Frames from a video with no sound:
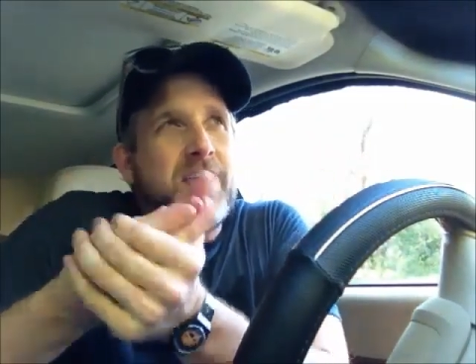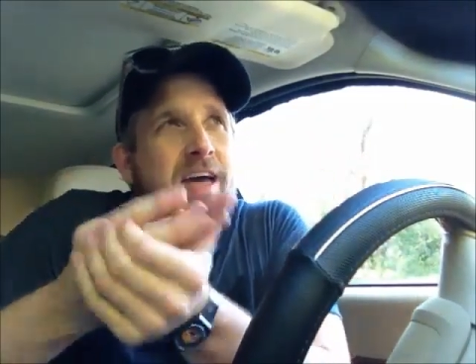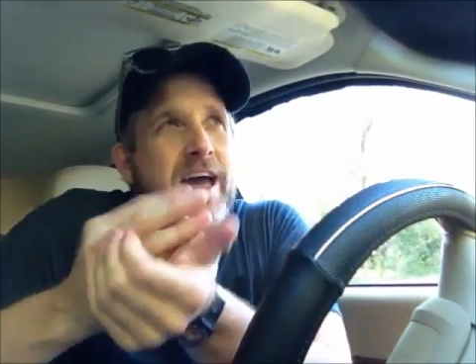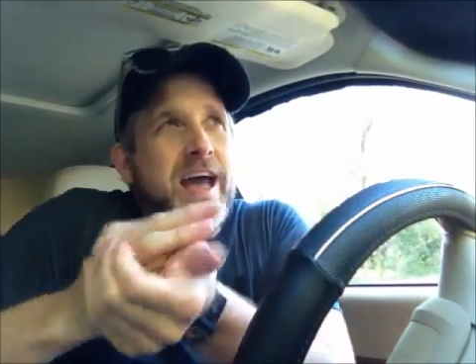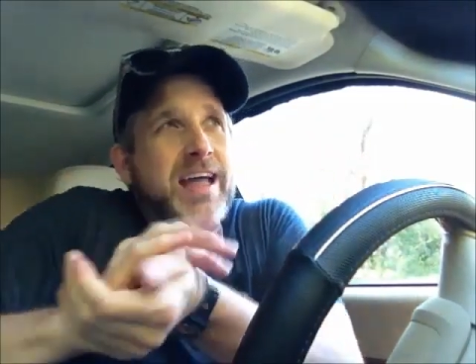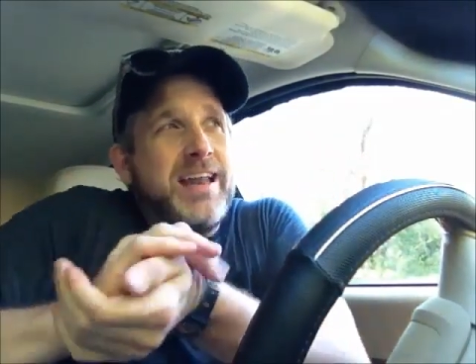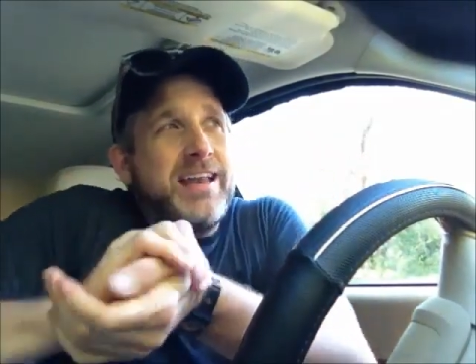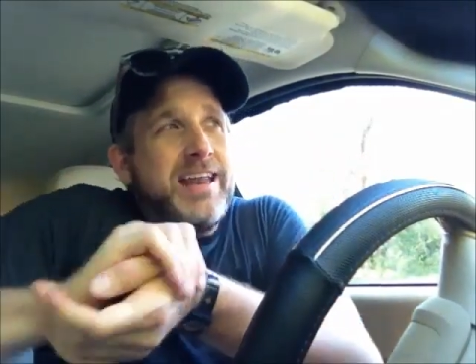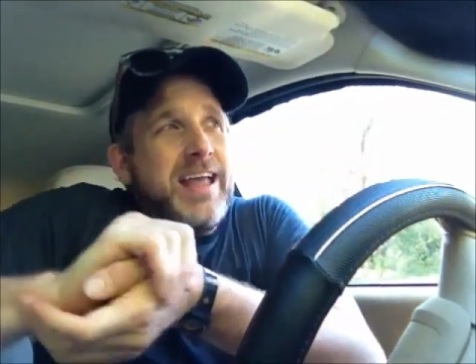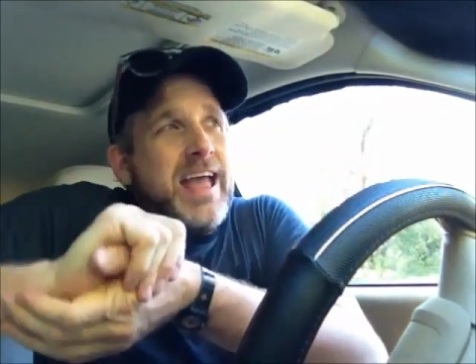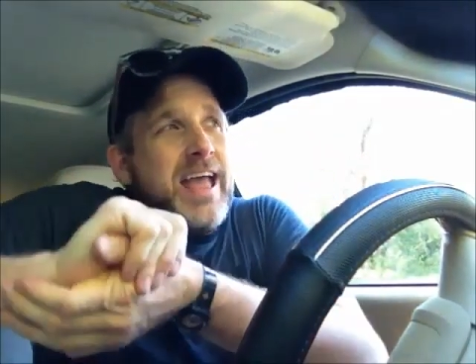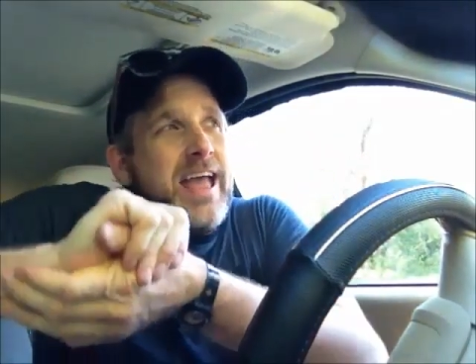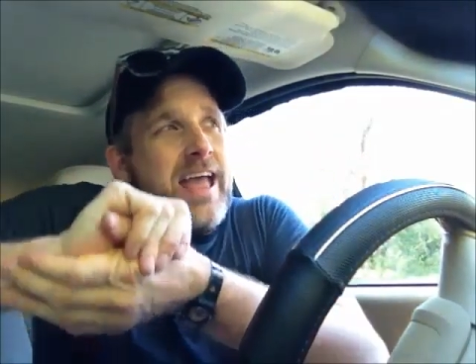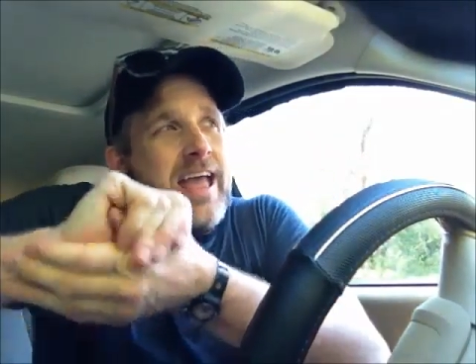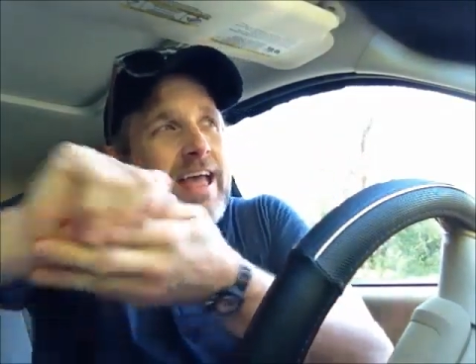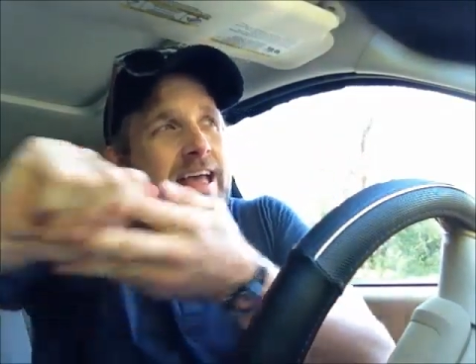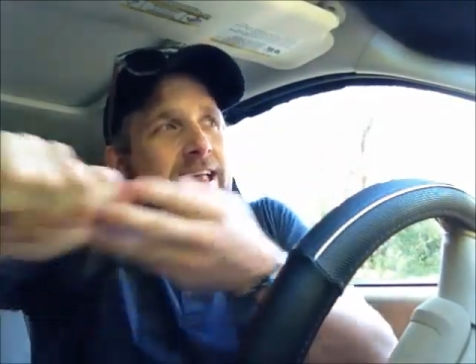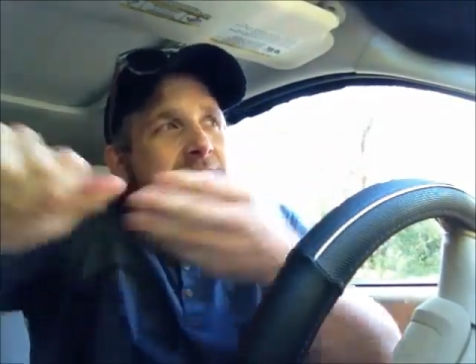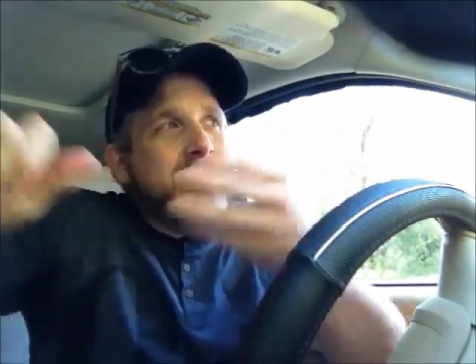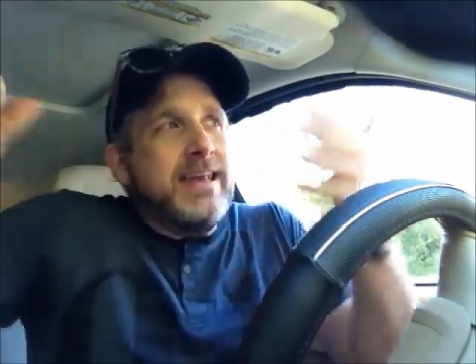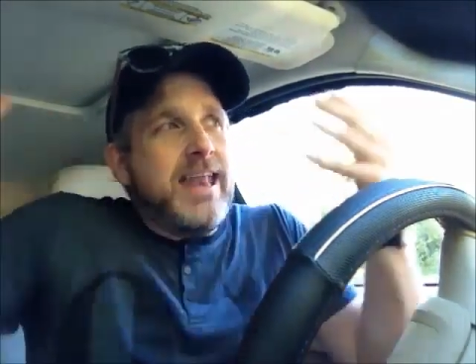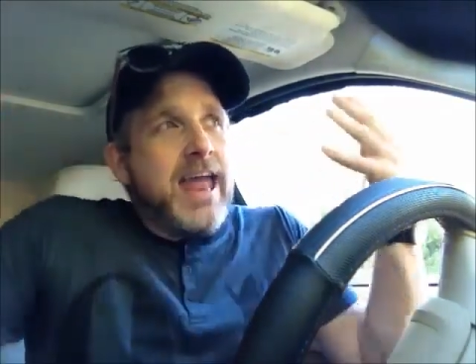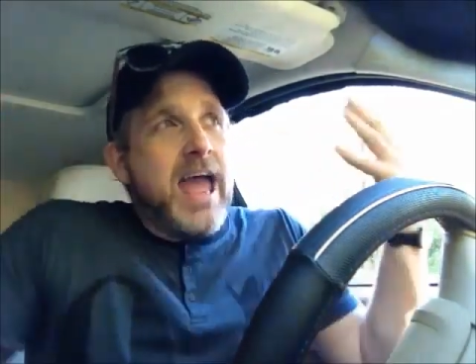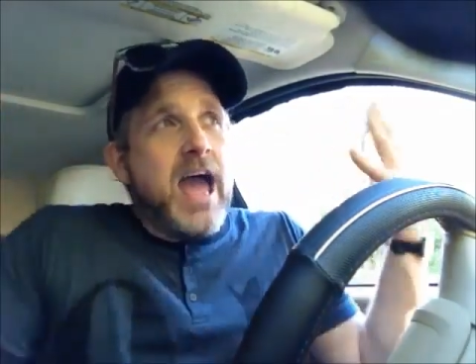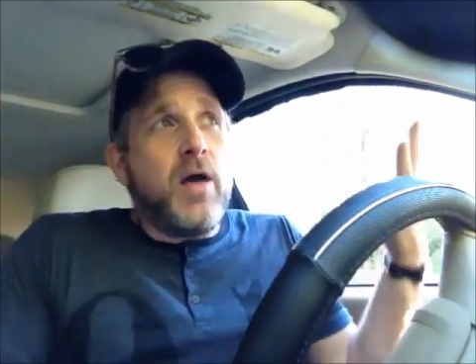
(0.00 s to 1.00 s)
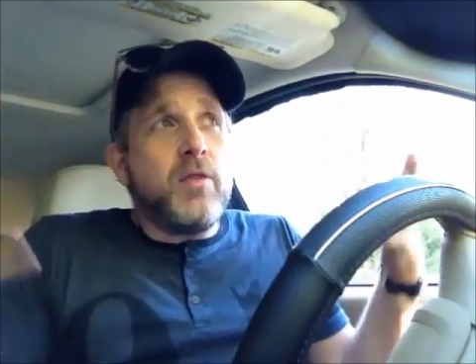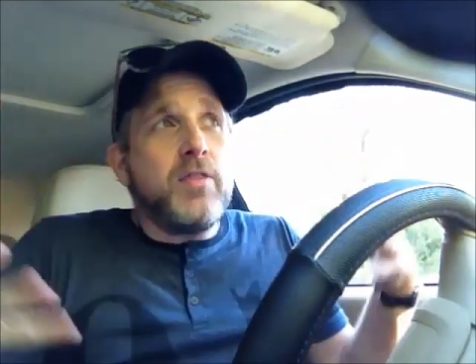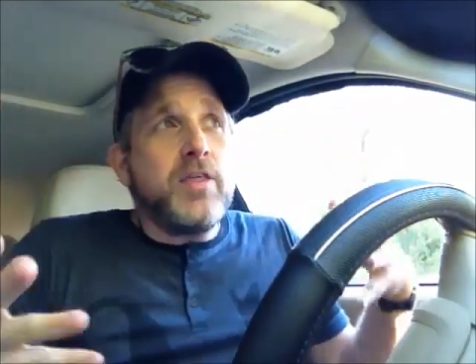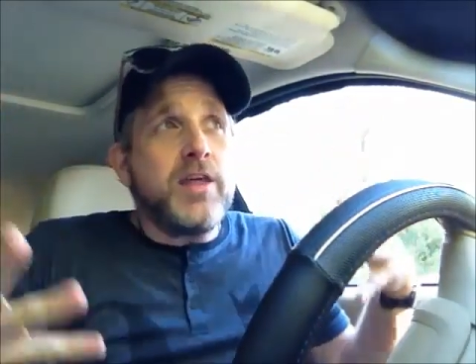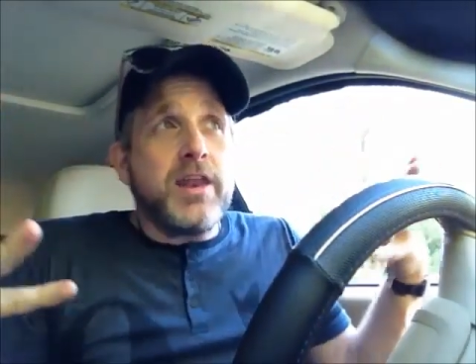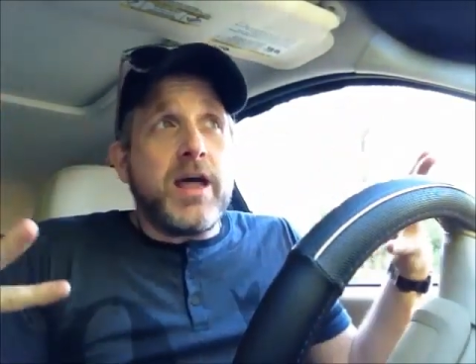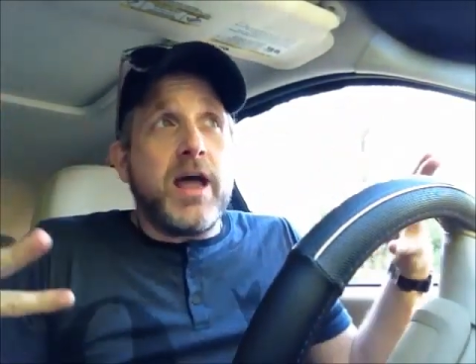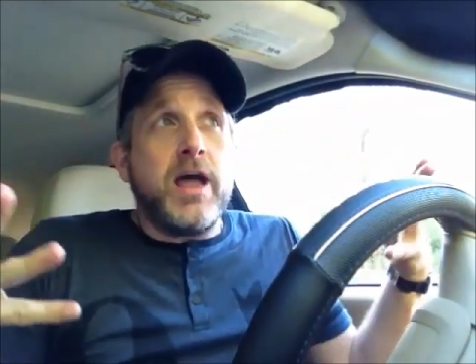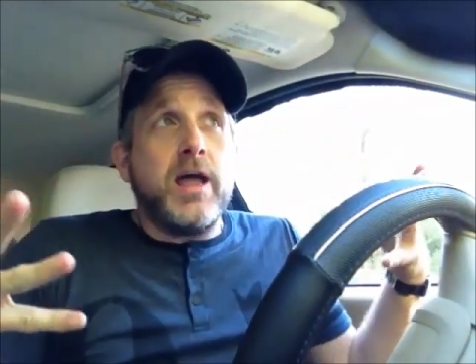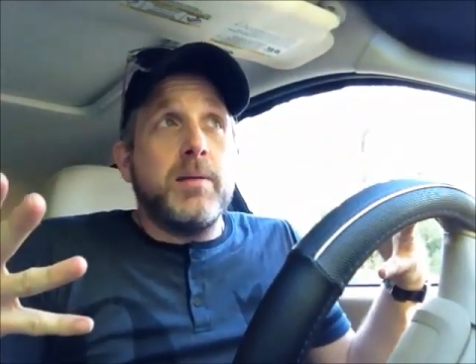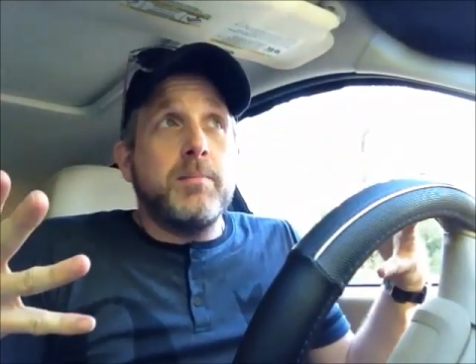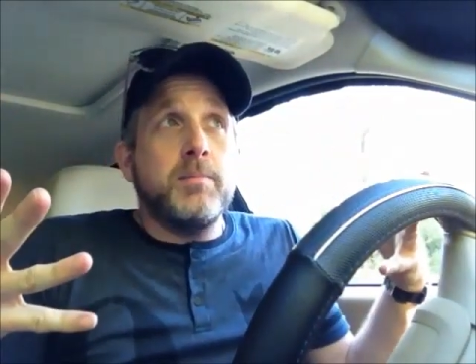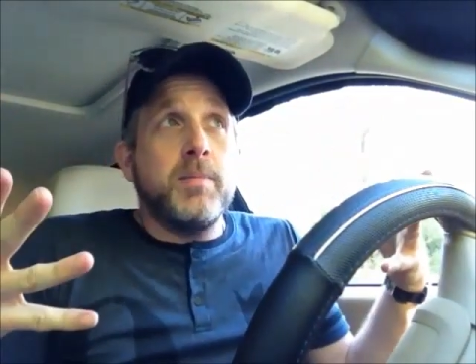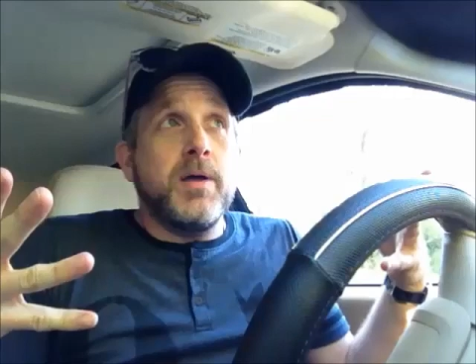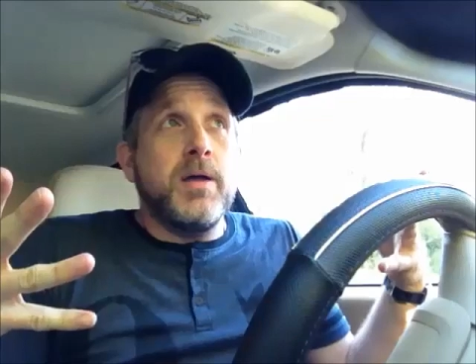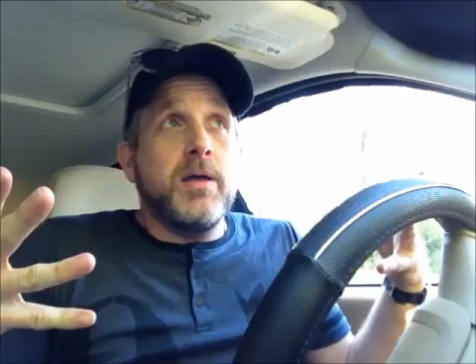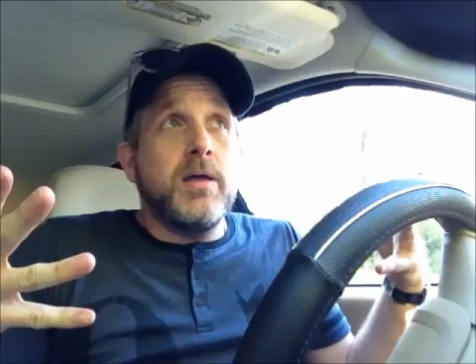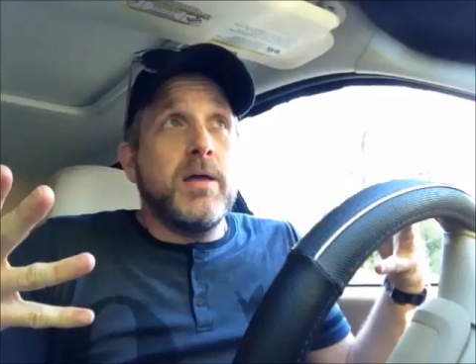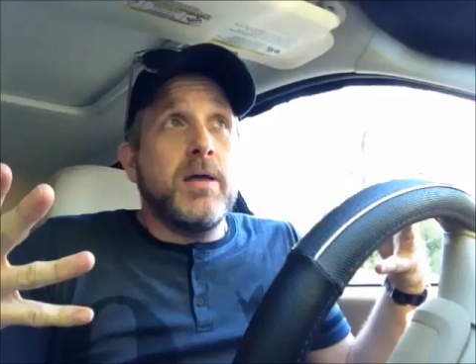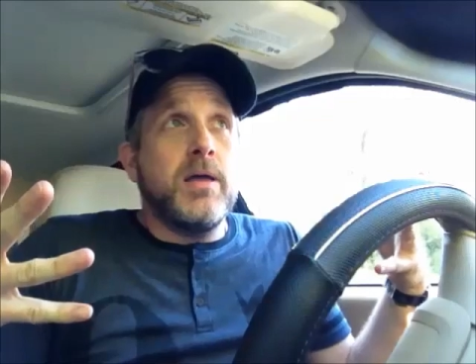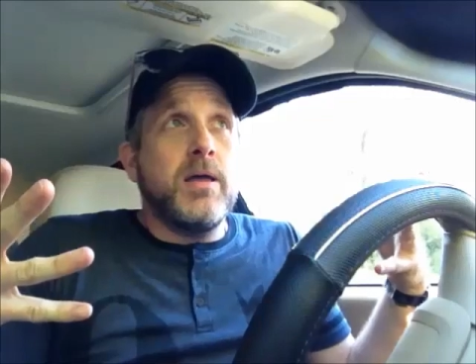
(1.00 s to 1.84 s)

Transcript: that now that I'm